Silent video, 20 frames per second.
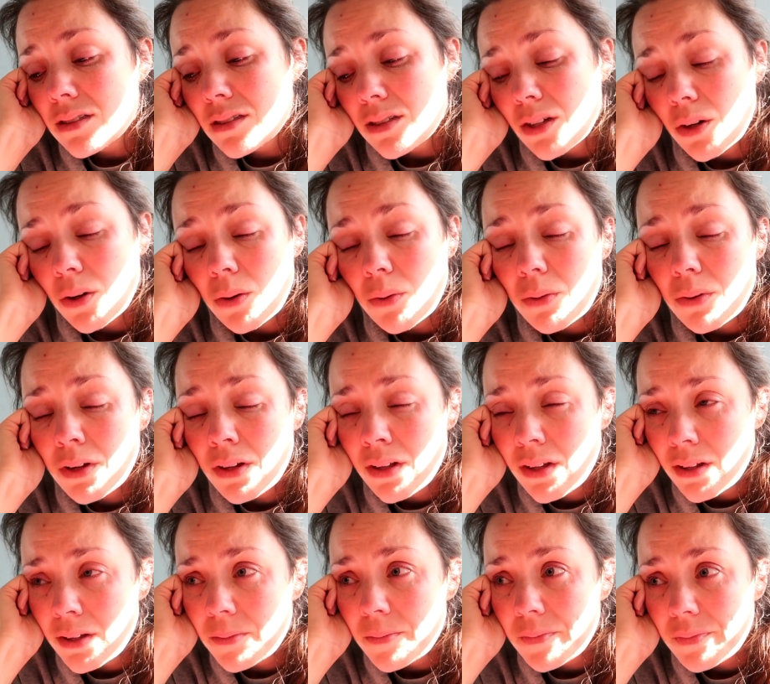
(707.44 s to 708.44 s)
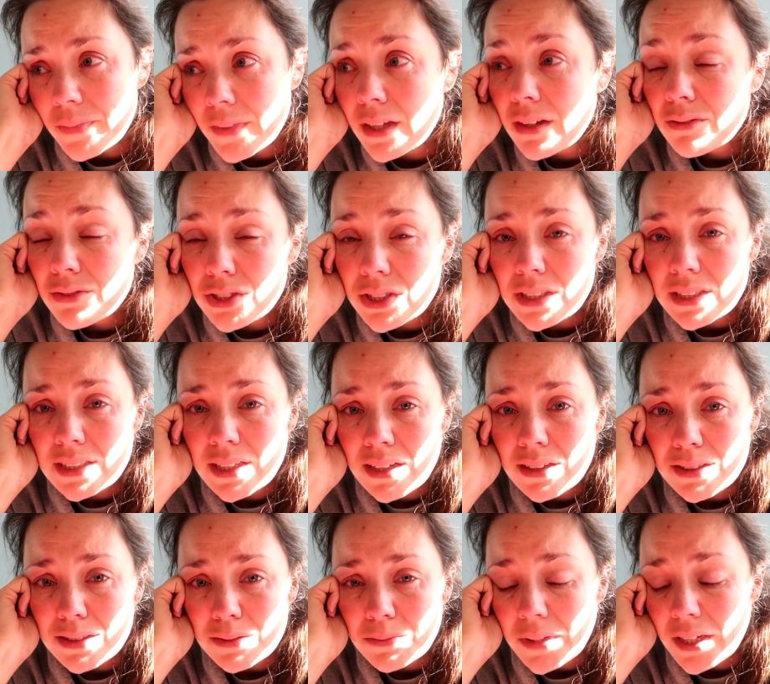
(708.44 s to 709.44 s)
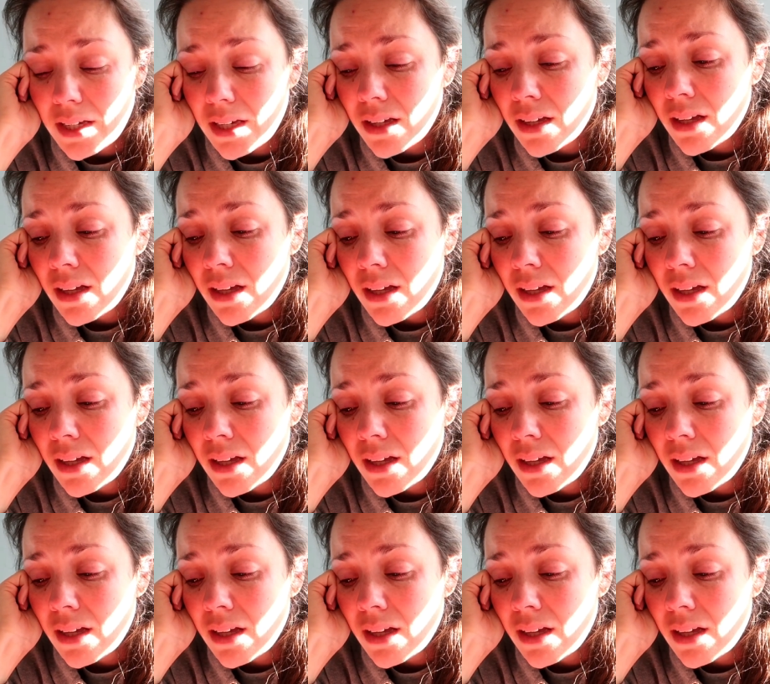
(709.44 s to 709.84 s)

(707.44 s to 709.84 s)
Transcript: So if she tells me